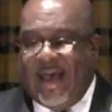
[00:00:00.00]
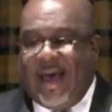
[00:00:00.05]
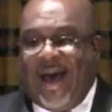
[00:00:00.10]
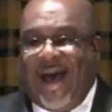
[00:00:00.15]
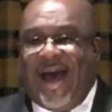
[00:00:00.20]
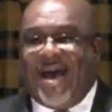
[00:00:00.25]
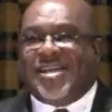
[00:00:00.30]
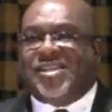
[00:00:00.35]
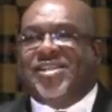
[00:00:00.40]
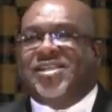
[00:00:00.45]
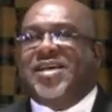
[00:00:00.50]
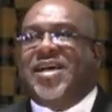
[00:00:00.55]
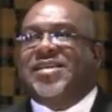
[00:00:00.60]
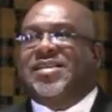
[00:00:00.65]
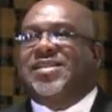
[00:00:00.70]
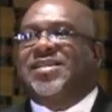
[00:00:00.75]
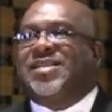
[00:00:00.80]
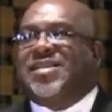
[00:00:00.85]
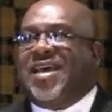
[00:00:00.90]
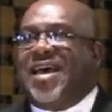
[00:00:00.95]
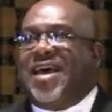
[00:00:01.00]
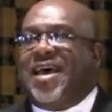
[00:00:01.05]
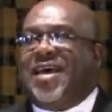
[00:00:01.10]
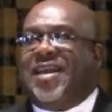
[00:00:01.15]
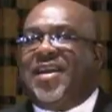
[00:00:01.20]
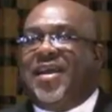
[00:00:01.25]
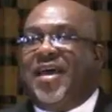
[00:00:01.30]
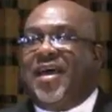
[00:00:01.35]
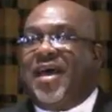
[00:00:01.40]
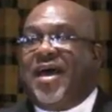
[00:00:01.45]
I just
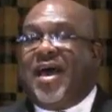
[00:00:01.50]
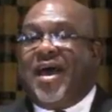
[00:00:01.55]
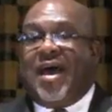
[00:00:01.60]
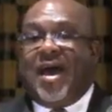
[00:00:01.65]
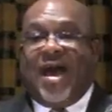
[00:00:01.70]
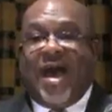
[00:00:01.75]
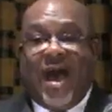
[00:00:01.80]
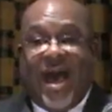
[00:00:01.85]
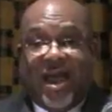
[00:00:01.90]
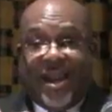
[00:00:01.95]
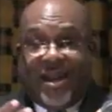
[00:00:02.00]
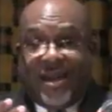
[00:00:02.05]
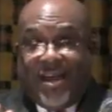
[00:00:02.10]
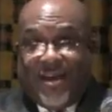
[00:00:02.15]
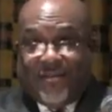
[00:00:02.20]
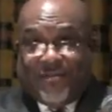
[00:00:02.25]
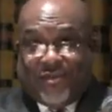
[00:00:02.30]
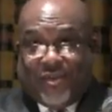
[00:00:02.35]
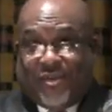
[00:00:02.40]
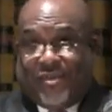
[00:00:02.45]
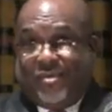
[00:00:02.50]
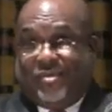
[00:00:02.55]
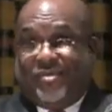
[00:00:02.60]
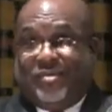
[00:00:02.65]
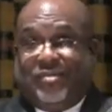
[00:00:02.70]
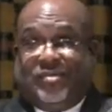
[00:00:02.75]
said, I love you.